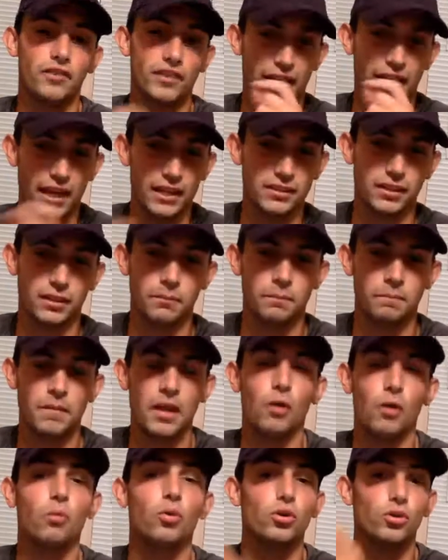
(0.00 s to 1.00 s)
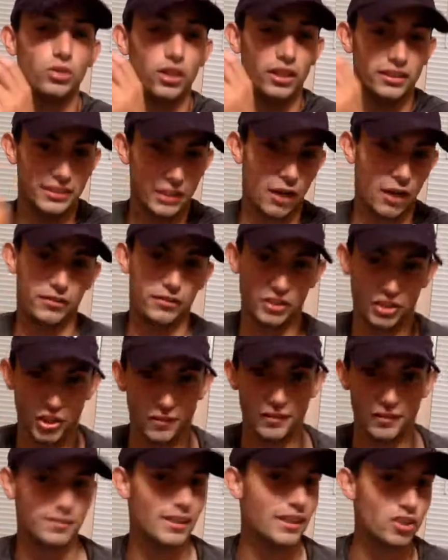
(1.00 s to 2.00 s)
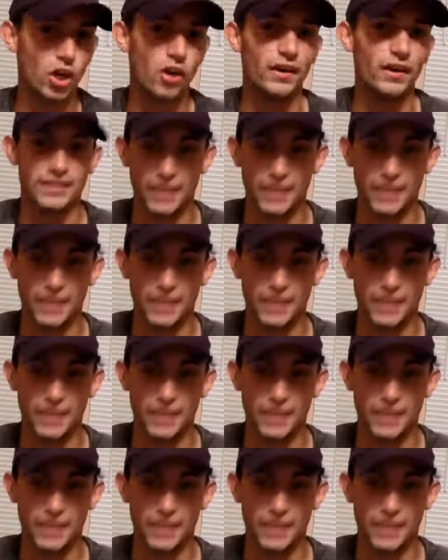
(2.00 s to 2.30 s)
the anthem will tick off conservatives. That's all I